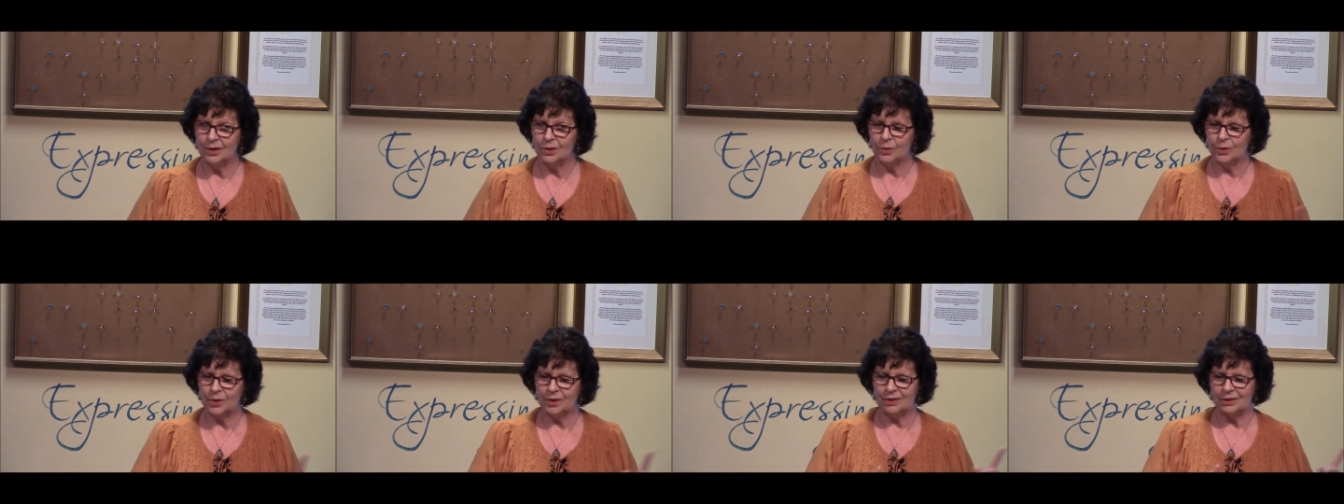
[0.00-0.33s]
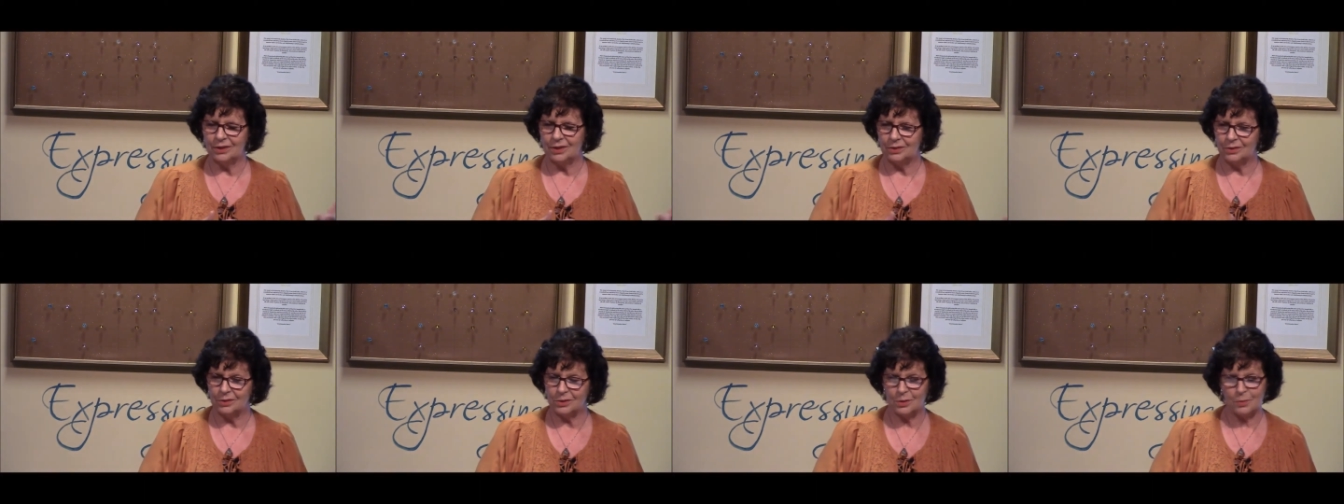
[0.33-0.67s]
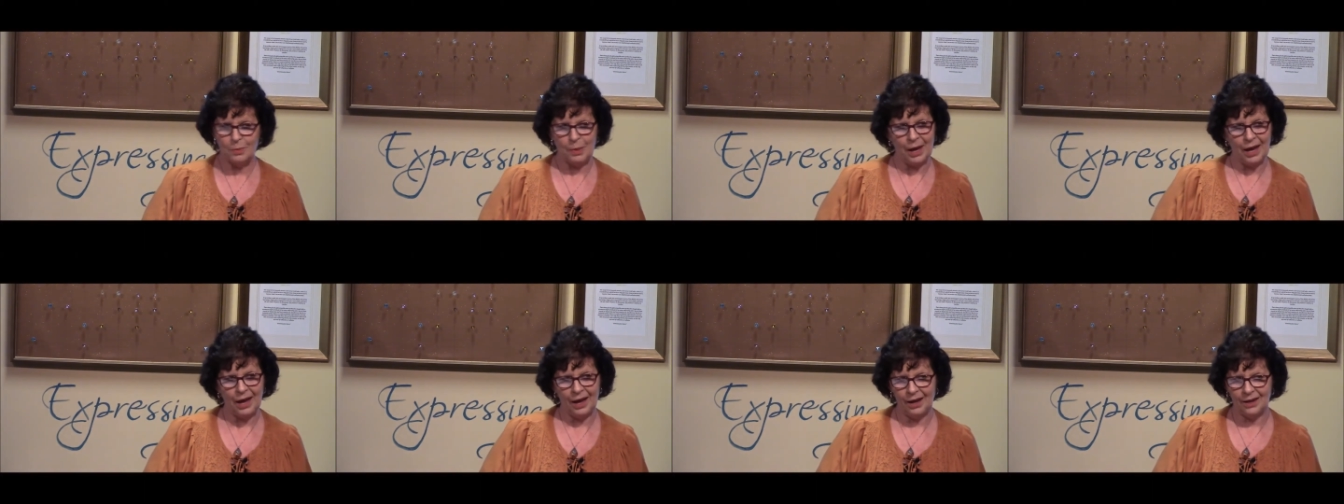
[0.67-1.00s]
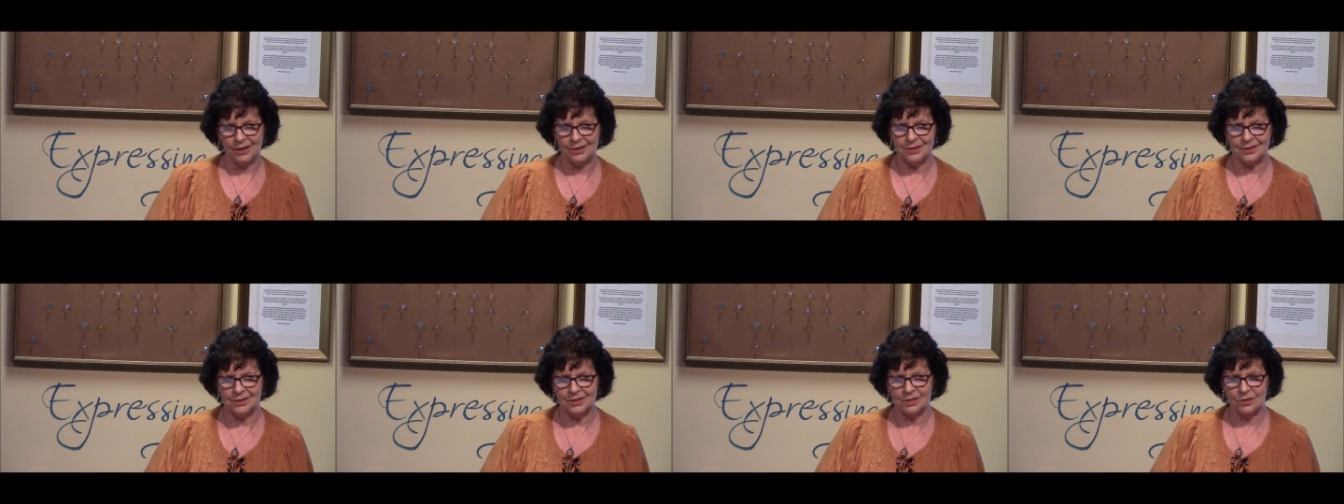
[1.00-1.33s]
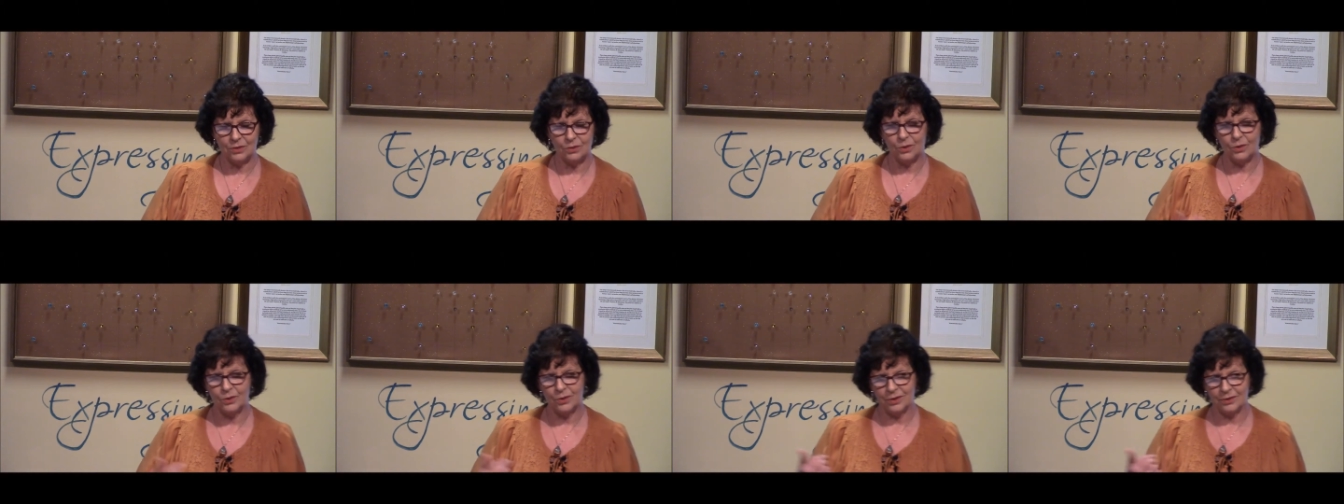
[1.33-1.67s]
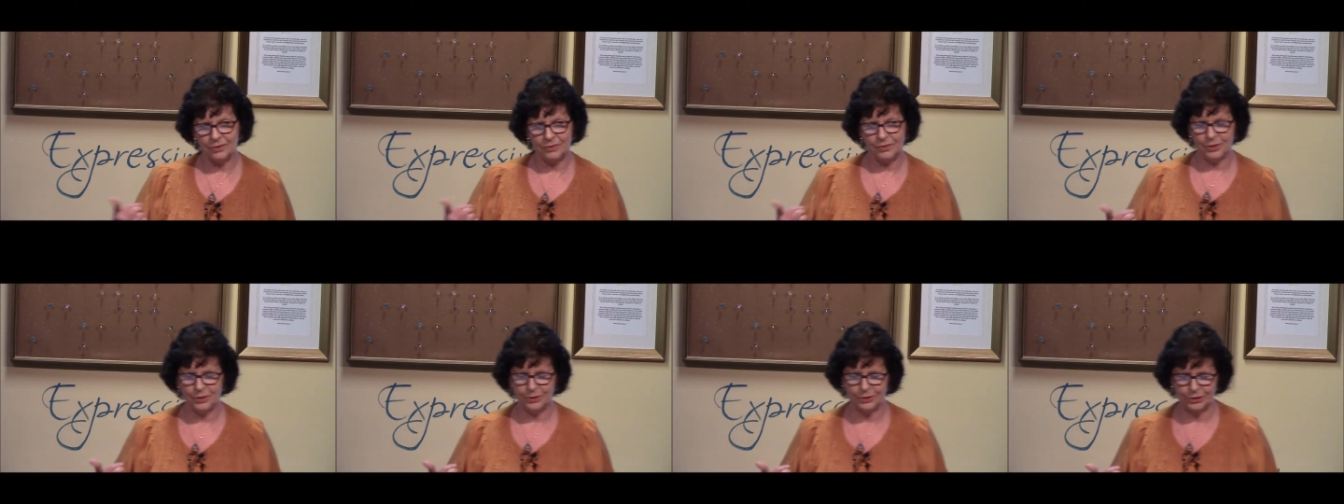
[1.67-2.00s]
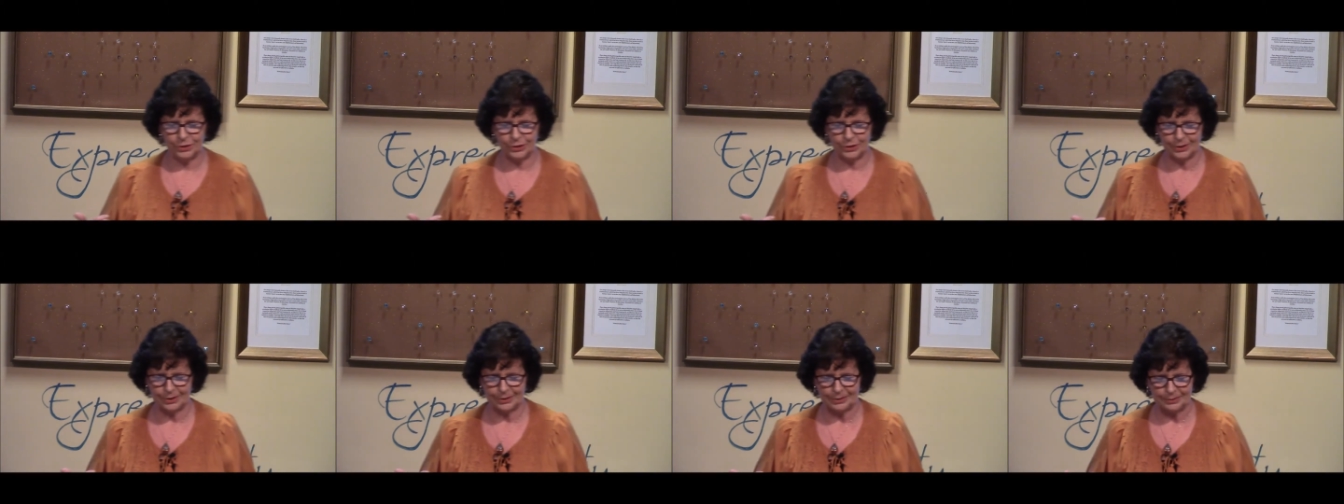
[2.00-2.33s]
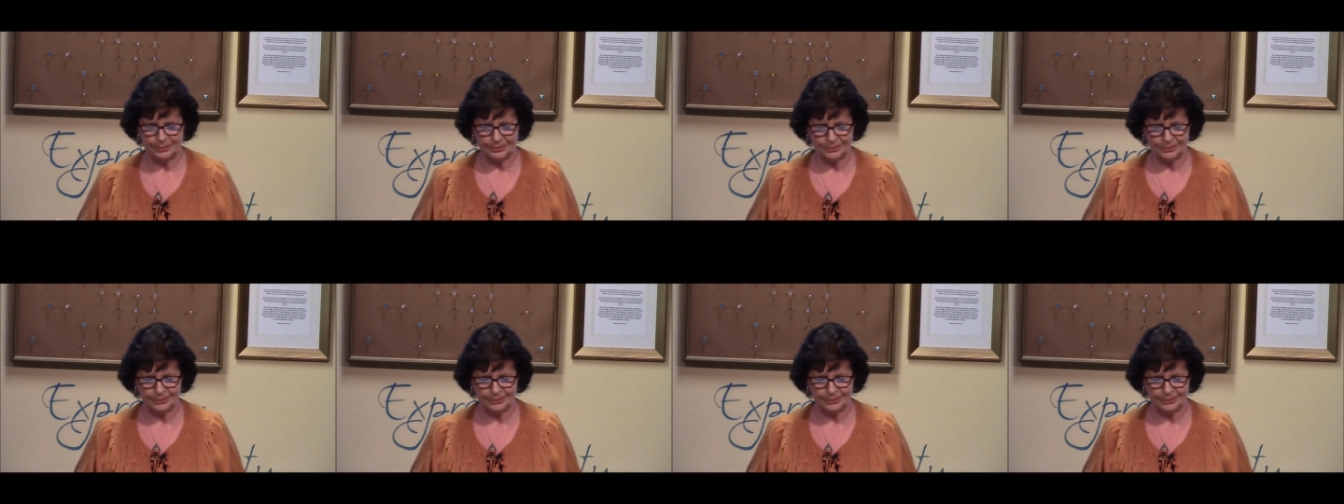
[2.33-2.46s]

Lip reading: with either the past or the future.